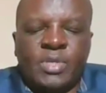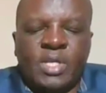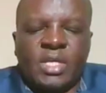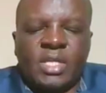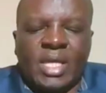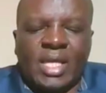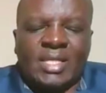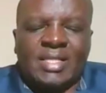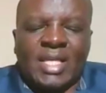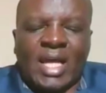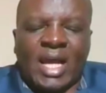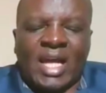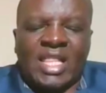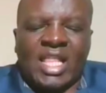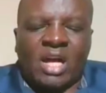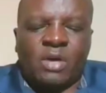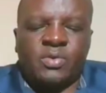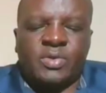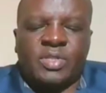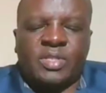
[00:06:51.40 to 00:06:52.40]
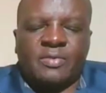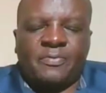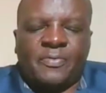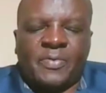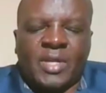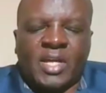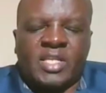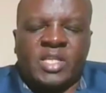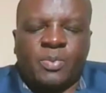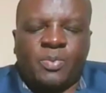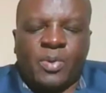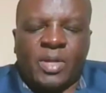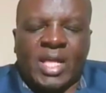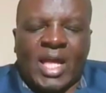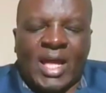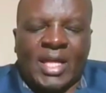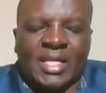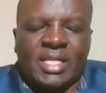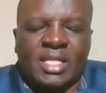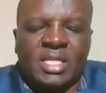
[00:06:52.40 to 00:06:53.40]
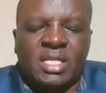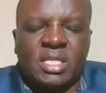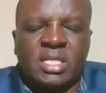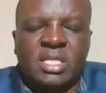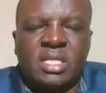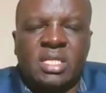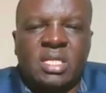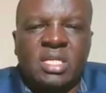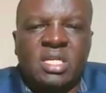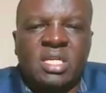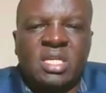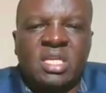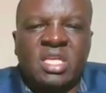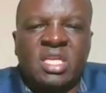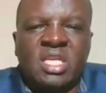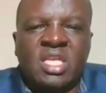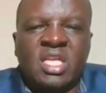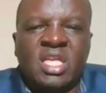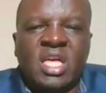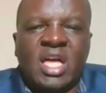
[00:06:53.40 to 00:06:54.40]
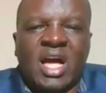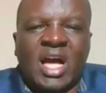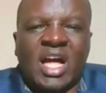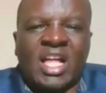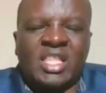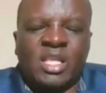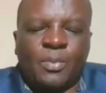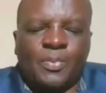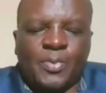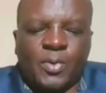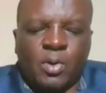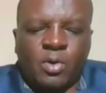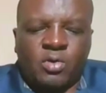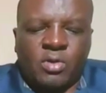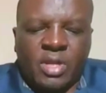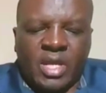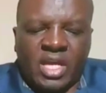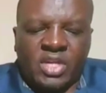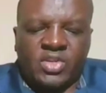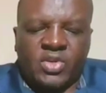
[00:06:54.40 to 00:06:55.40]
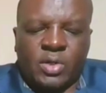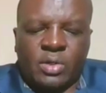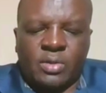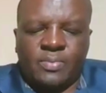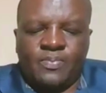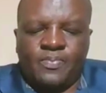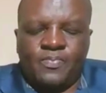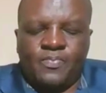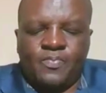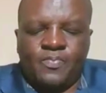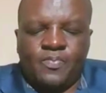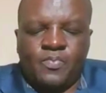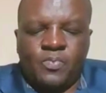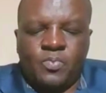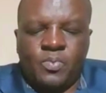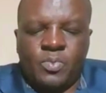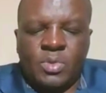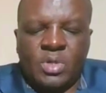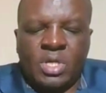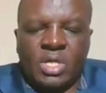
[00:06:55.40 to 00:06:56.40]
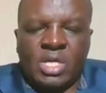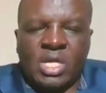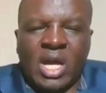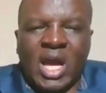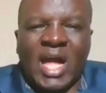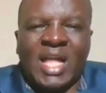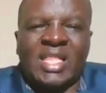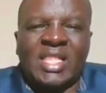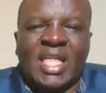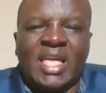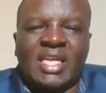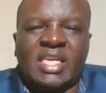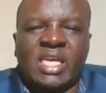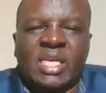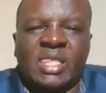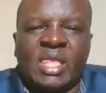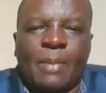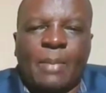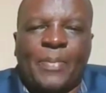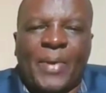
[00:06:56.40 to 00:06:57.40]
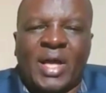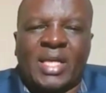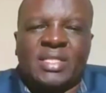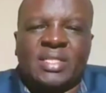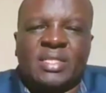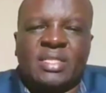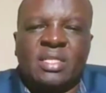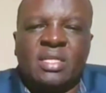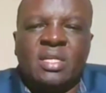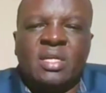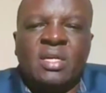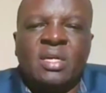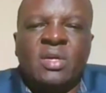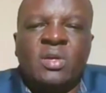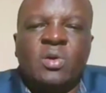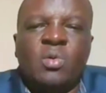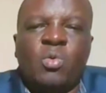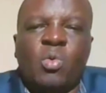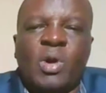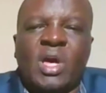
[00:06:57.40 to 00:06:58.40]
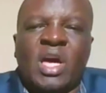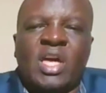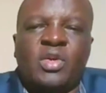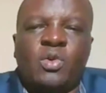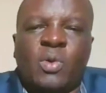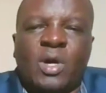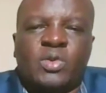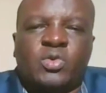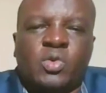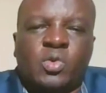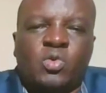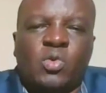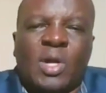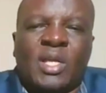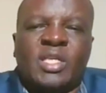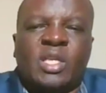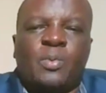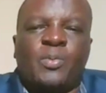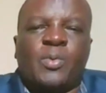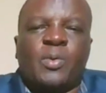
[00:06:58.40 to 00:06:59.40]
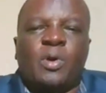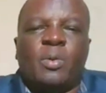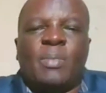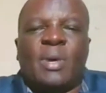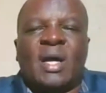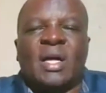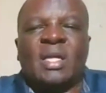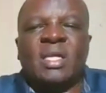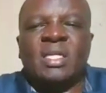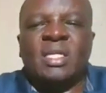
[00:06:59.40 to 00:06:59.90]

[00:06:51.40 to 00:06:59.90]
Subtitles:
This allows flexible learning and progression. Unlike in the past, where you are to do a diploma